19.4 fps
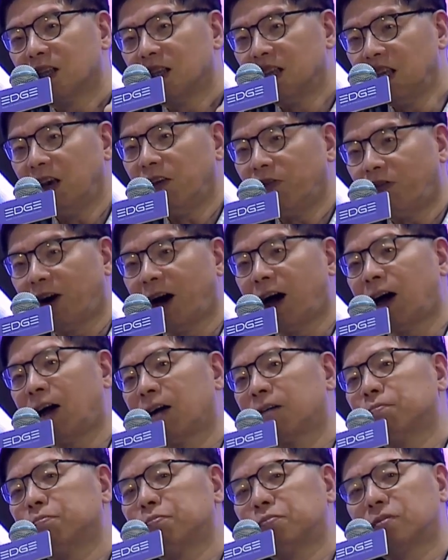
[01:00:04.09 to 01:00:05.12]
you don't
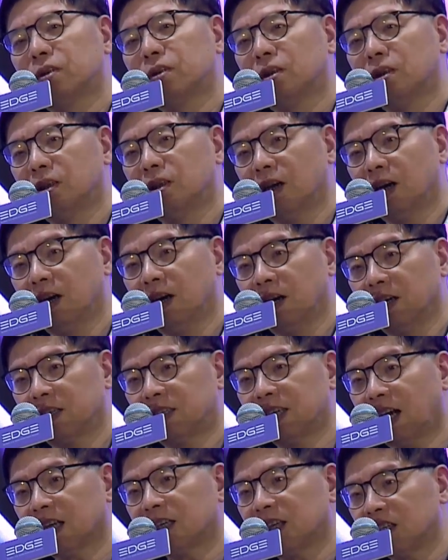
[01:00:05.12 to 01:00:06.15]
have a brick